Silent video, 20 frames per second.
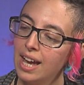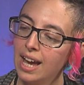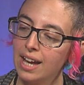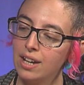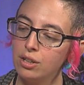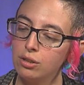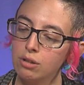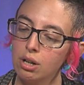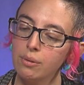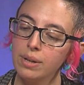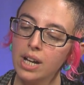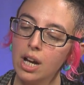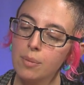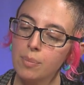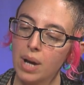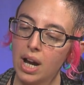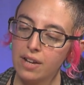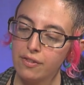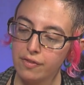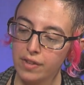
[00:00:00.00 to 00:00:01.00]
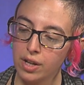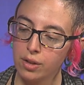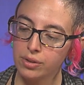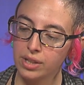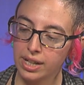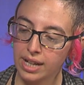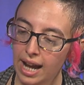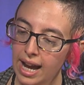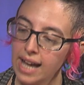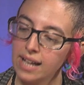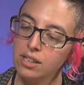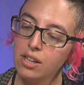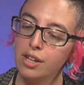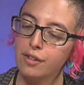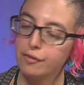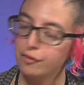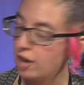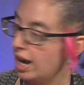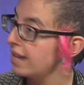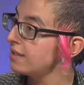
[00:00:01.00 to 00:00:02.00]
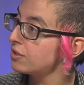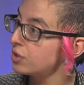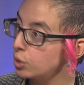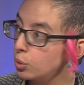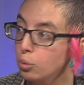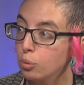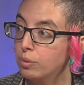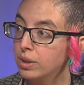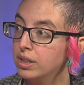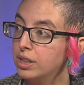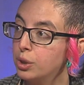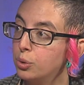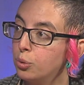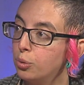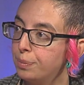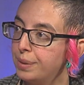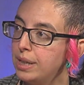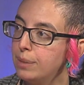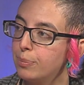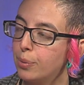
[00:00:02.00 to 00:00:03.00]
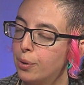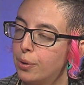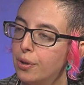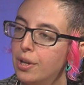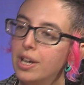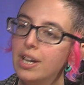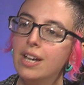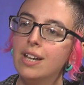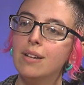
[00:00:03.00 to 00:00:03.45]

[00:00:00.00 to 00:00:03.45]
And growing up, I felt like I had a lot of friends who were really cool people,